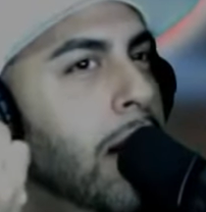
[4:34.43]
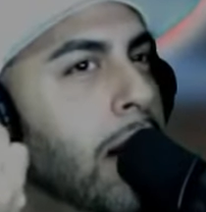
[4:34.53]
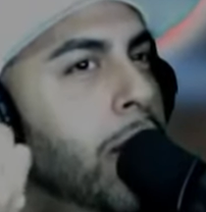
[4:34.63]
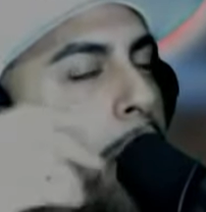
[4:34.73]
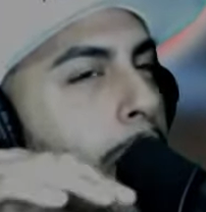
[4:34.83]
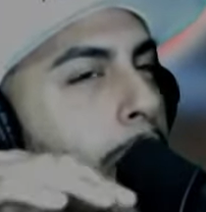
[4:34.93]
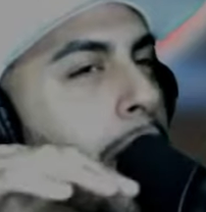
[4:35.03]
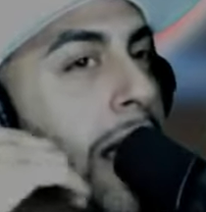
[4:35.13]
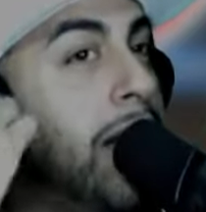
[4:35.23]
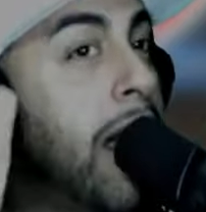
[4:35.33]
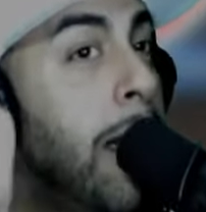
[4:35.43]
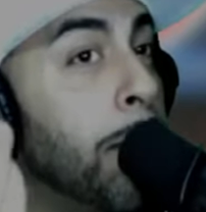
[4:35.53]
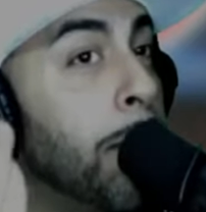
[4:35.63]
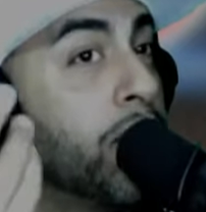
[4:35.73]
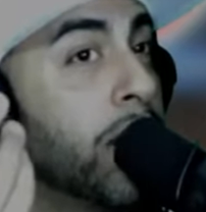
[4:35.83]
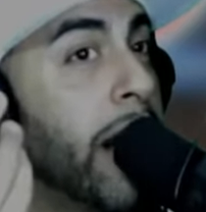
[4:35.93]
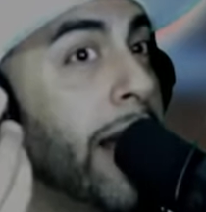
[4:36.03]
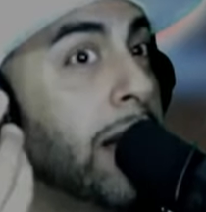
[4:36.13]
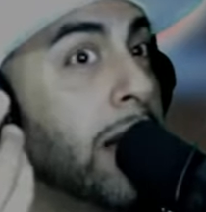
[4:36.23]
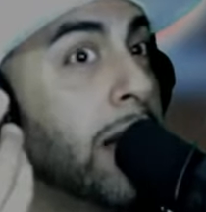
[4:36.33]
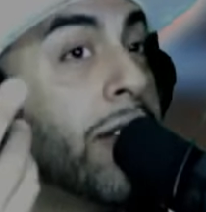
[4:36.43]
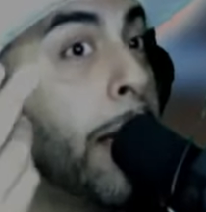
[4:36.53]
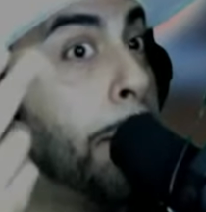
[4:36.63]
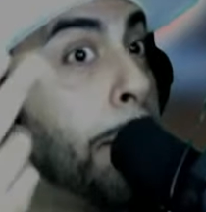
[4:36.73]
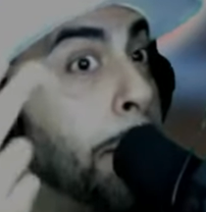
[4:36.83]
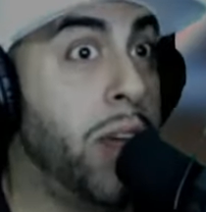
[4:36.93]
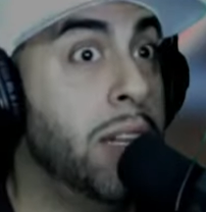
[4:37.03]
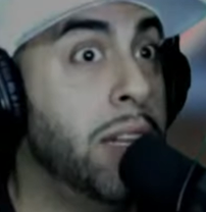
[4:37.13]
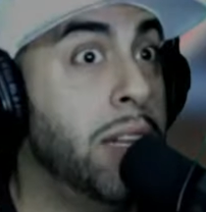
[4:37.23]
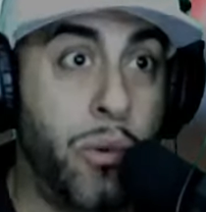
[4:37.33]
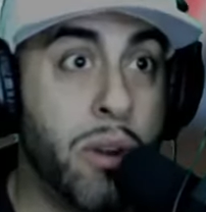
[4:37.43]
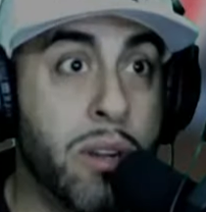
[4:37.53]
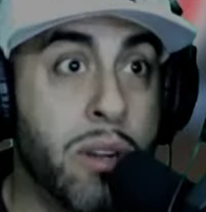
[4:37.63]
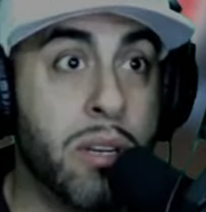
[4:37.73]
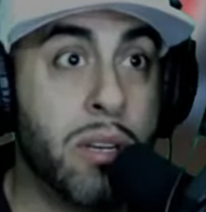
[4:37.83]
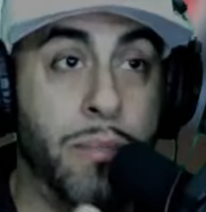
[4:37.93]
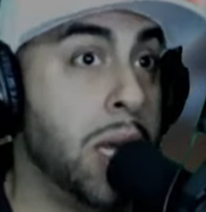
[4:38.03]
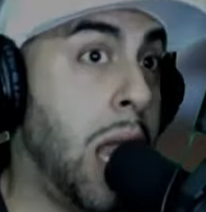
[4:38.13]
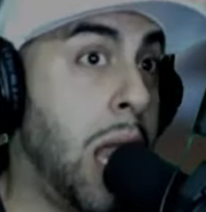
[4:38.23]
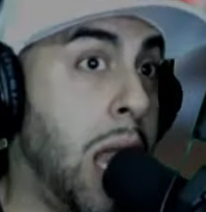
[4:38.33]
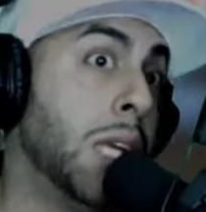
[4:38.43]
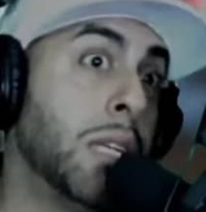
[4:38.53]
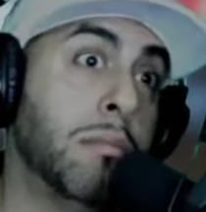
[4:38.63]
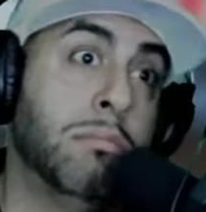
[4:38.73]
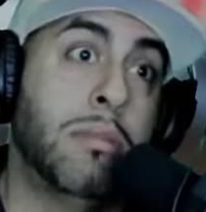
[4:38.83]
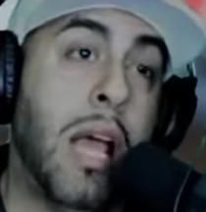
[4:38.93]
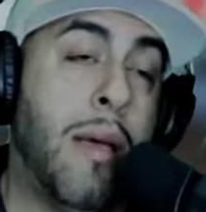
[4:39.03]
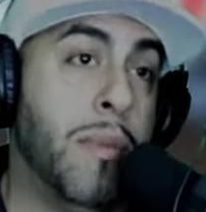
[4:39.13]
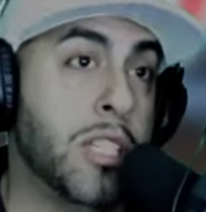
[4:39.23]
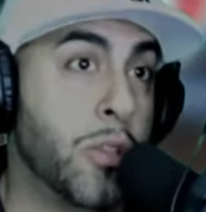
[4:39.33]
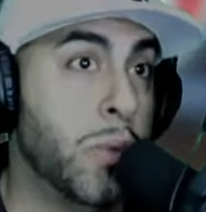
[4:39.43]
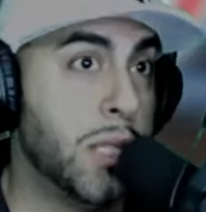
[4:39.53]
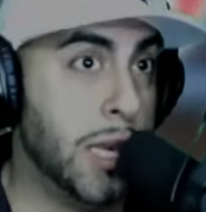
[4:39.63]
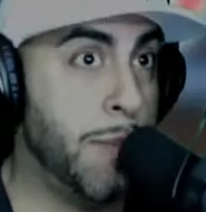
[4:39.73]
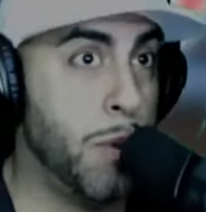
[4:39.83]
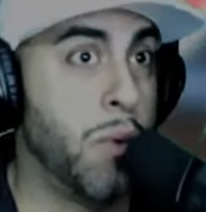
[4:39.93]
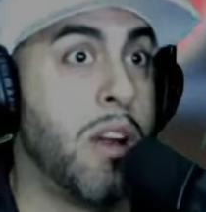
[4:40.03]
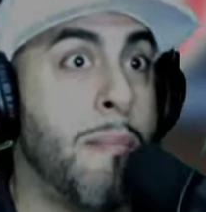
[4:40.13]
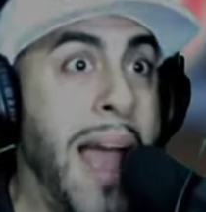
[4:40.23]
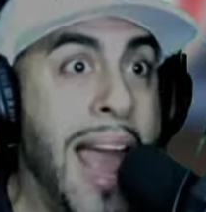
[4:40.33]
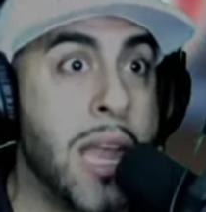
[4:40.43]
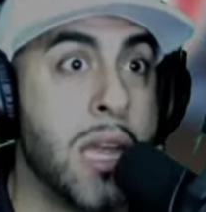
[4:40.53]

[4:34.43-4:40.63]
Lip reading: you know, because they portrayed the daughter to be like, I mean, she was sleeping with her man.